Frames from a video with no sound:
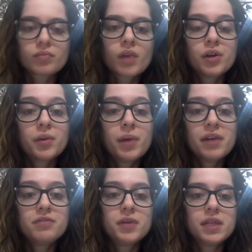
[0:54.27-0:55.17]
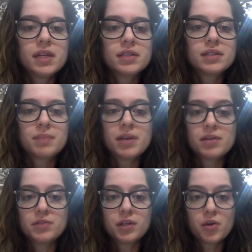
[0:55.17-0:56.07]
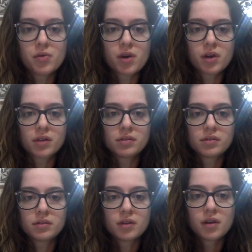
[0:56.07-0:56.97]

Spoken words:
A good way of doing this is by using note cards.